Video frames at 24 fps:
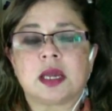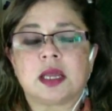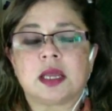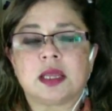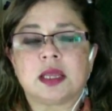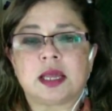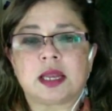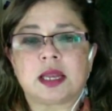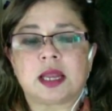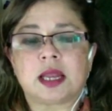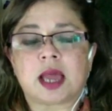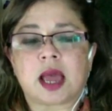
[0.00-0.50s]

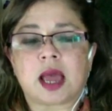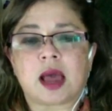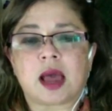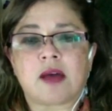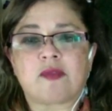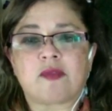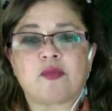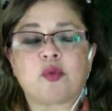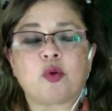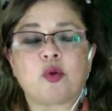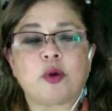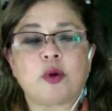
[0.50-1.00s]
that
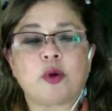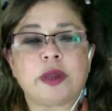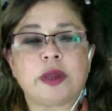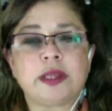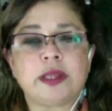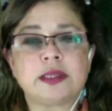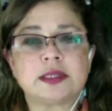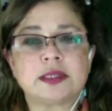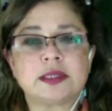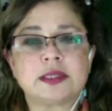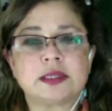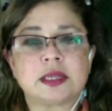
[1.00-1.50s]
have
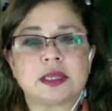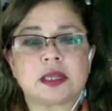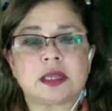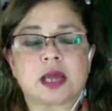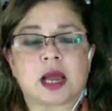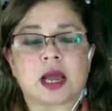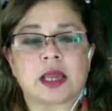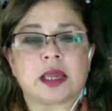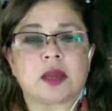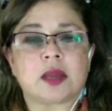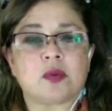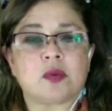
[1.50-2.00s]
points that
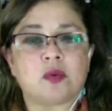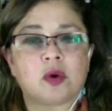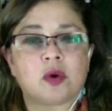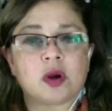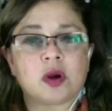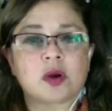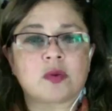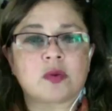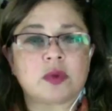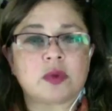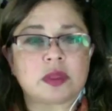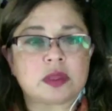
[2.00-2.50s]
I can
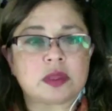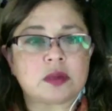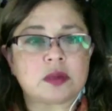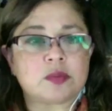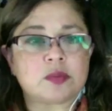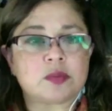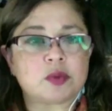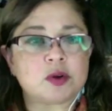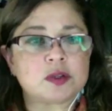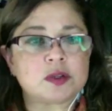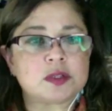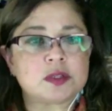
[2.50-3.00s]
work with the
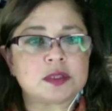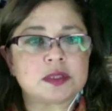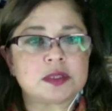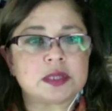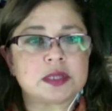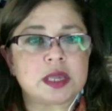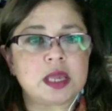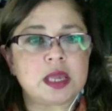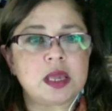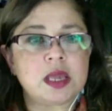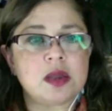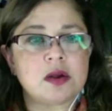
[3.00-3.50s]
person's
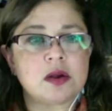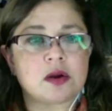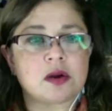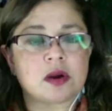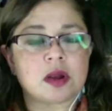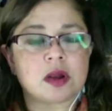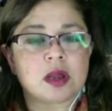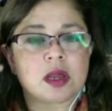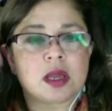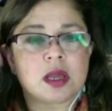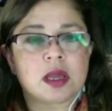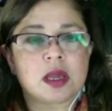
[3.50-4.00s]

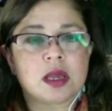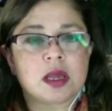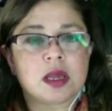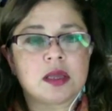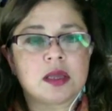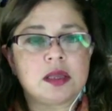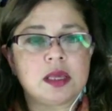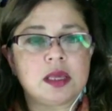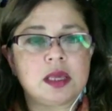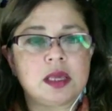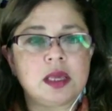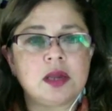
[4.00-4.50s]
ear.
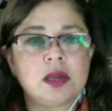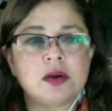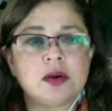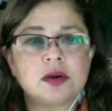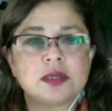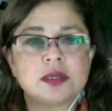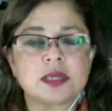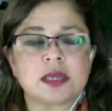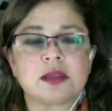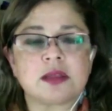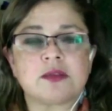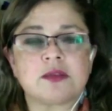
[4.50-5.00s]
The
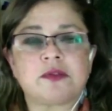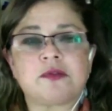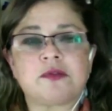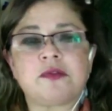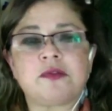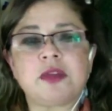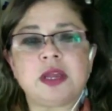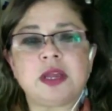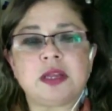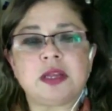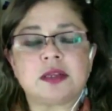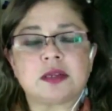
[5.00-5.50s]
ears and the
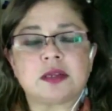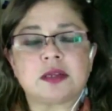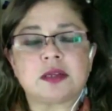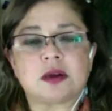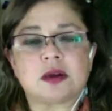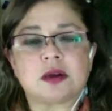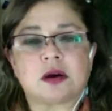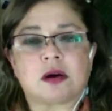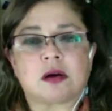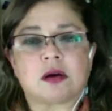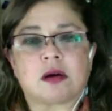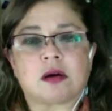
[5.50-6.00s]
feet
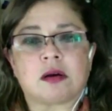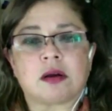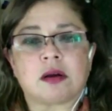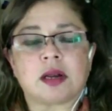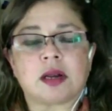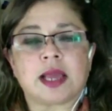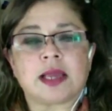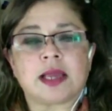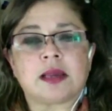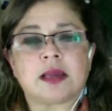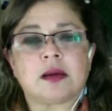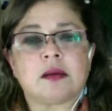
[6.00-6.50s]
are
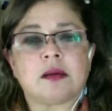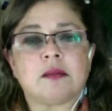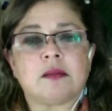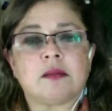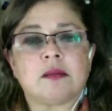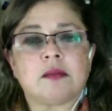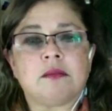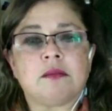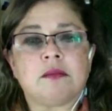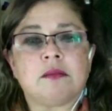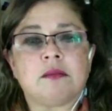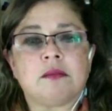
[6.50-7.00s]
like
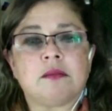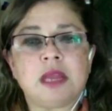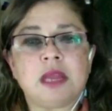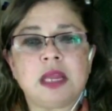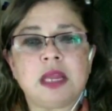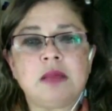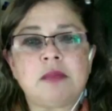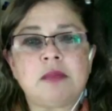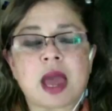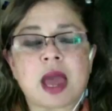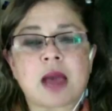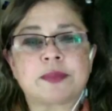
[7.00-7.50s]

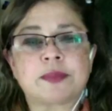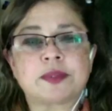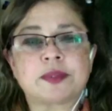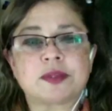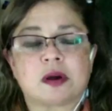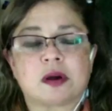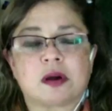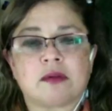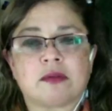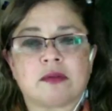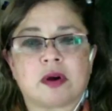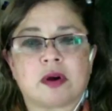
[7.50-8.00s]
mini
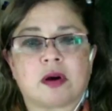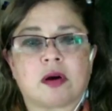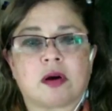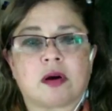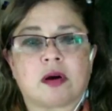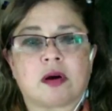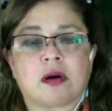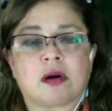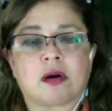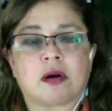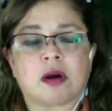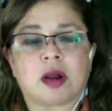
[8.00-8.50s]
maps
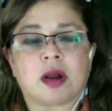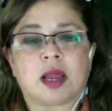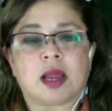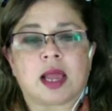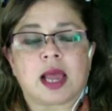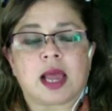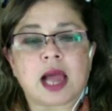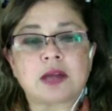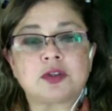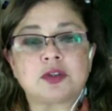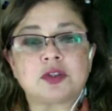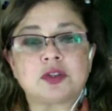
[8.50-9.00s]
of
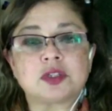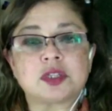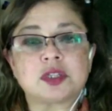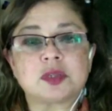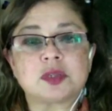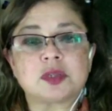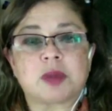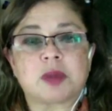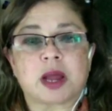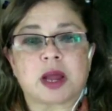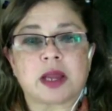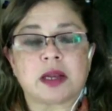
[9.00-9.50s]
our
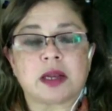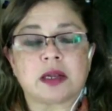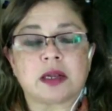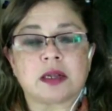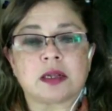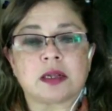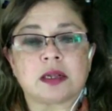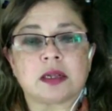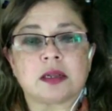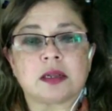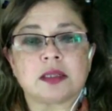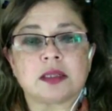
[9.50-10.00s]
actual
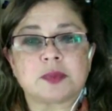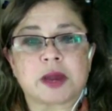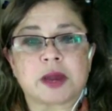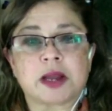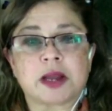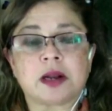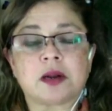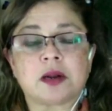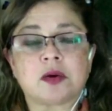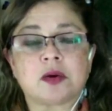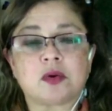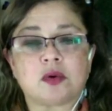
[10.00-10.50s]

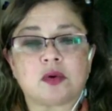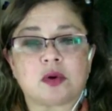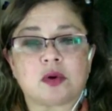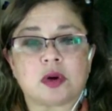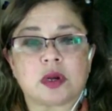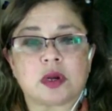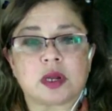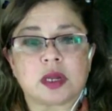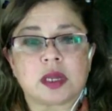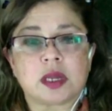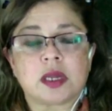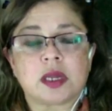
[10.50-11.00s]
spinal
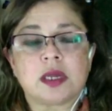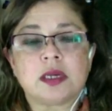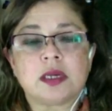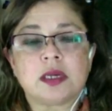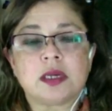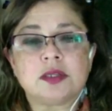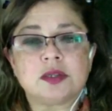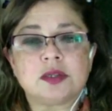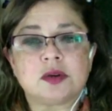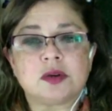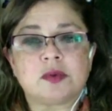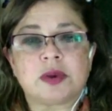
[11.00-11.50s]
cord.
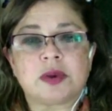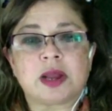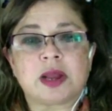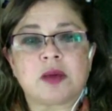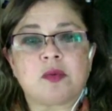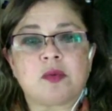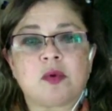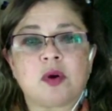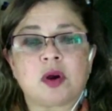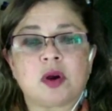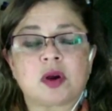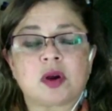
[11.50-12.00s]
So when I
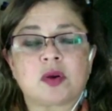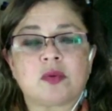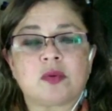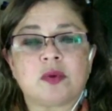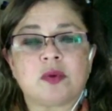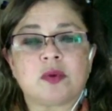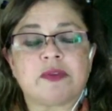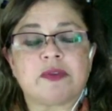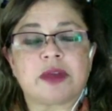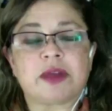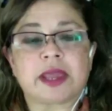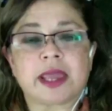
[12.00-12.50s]
work,
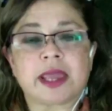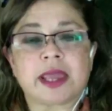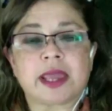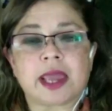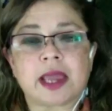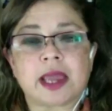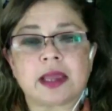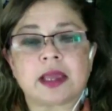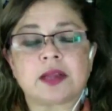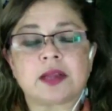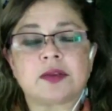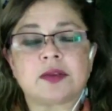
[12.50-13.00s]
if I
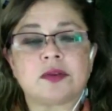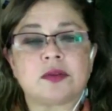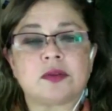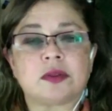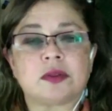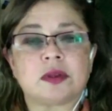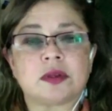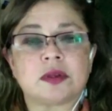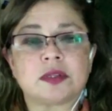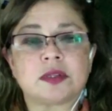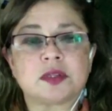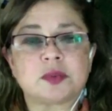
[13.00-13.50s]
can't get to
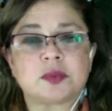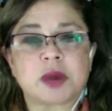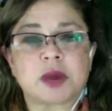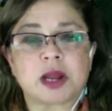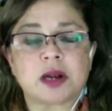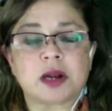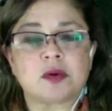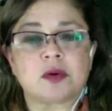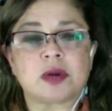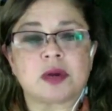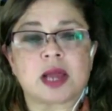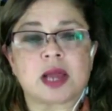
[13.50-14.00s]
the
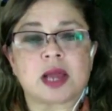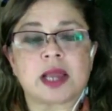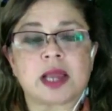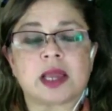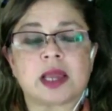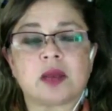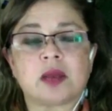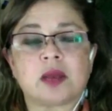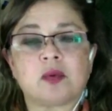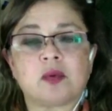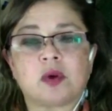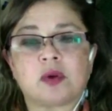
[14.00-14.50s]
spinal cord, I
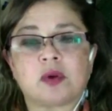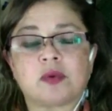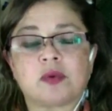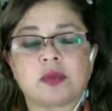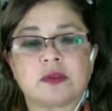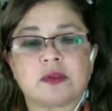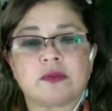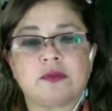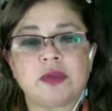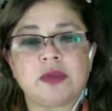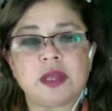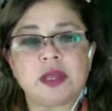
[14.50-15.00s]
can work with
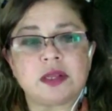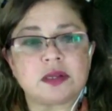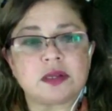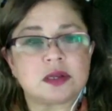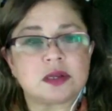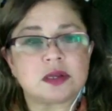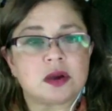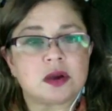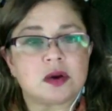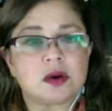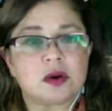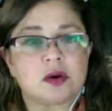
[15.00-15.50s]
the feet
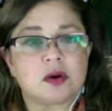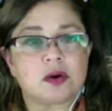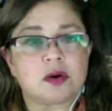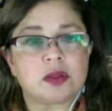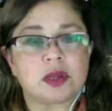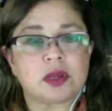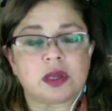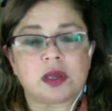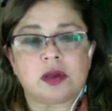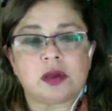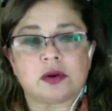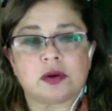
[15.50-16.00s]
or
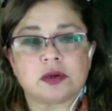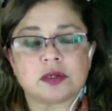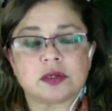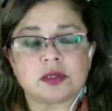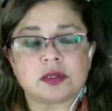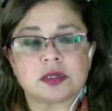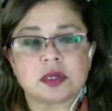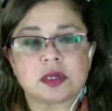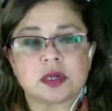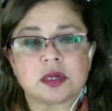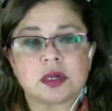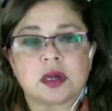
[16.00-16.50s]
the
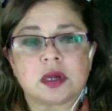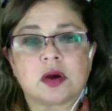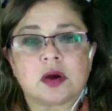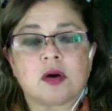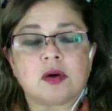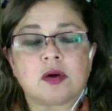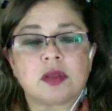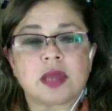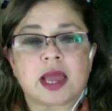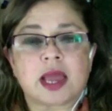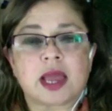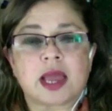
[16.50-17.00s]
ears
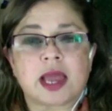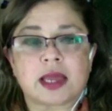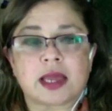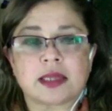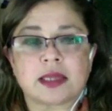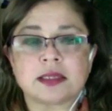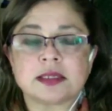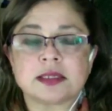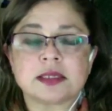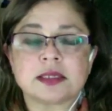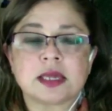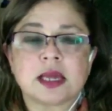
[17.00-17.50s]
or the
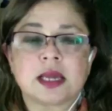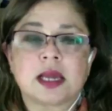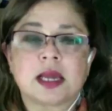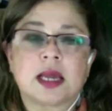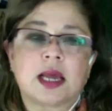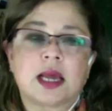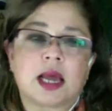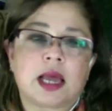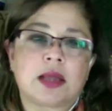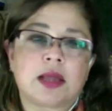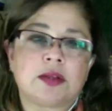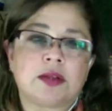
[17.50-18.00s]
hands
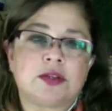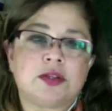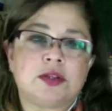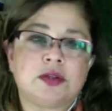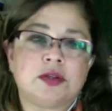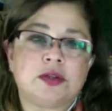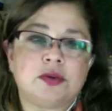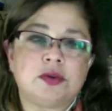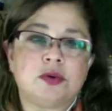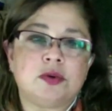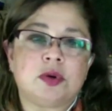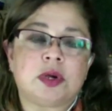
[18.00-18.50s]

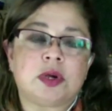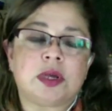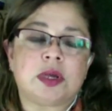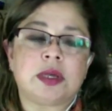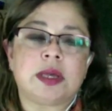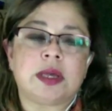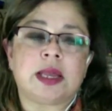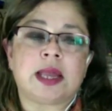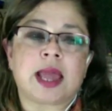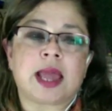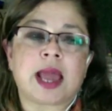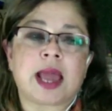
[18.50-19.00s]
to
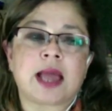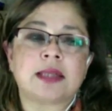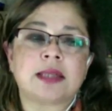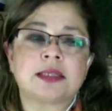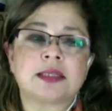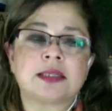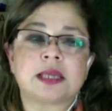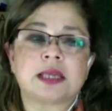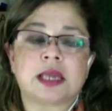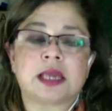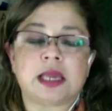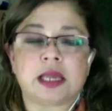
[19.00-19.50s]

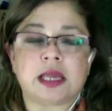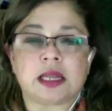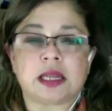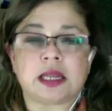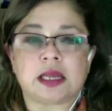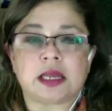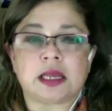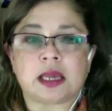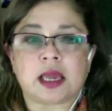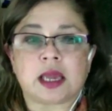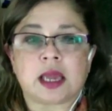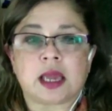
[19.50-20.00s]
enhance the
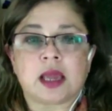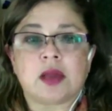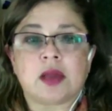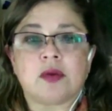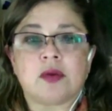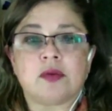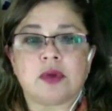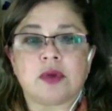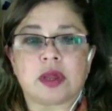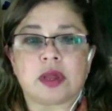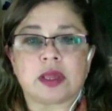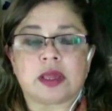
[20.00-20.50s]
healing,
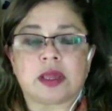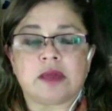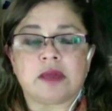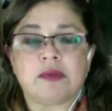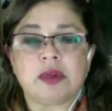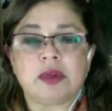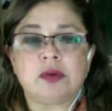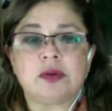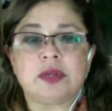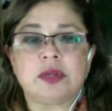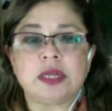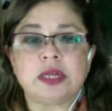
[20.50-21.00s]

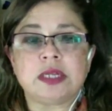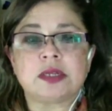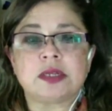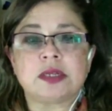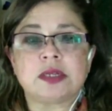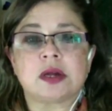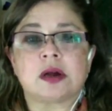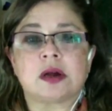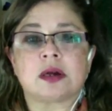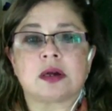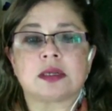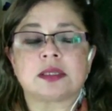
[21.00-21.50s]
giving you
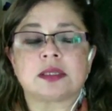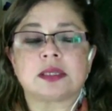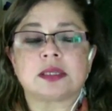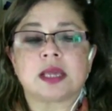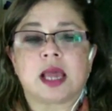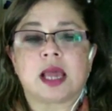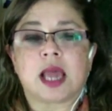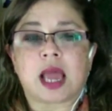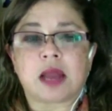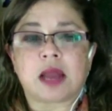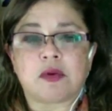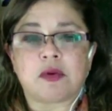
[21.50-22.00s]
detox
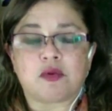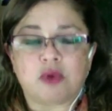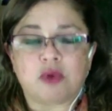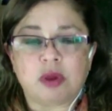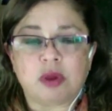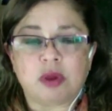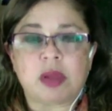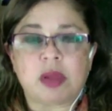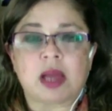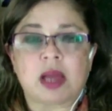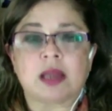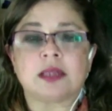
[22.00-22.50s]
and
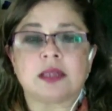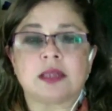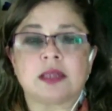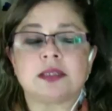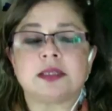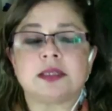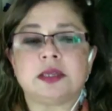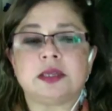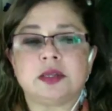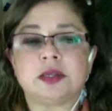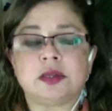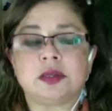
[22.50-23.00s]

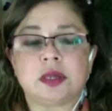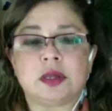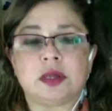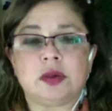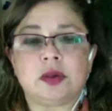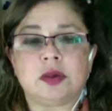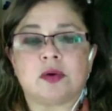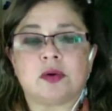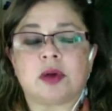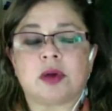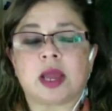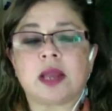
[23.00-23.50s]
rebalancing
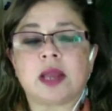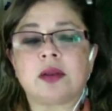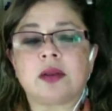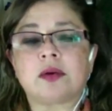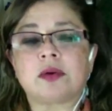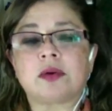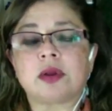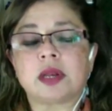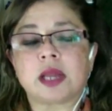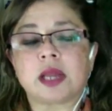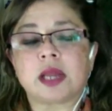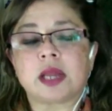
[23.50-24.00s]
your
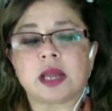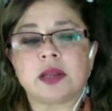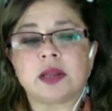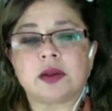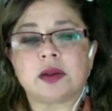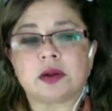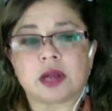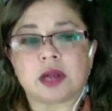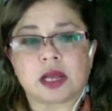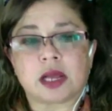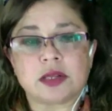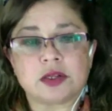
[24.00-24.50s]
endocrine and
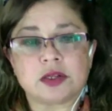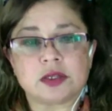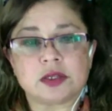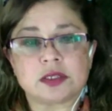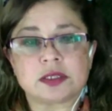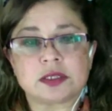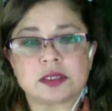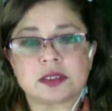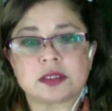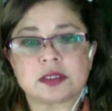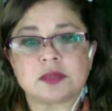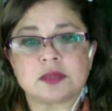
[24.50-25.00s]
your glandular
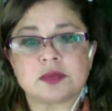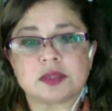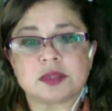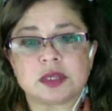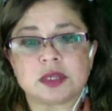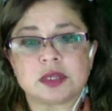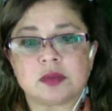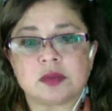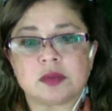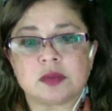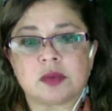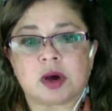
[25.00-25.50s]
systems
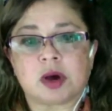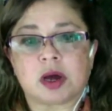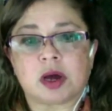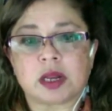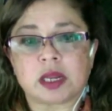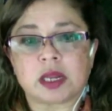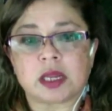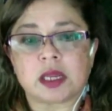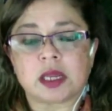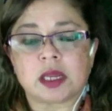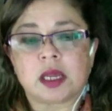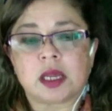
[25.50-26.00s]
in the
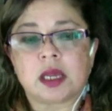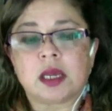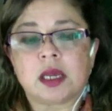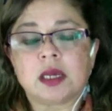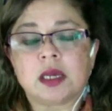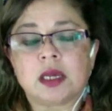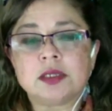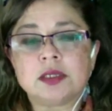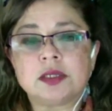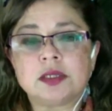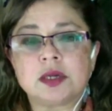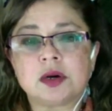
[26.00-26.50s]
body.
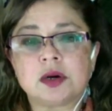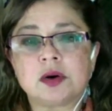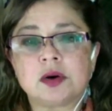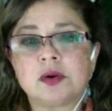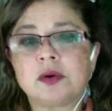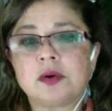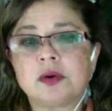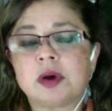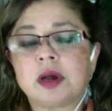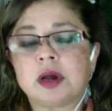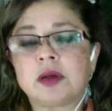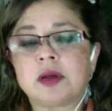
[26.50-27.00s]

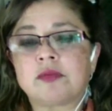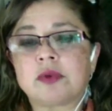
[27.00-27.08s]
So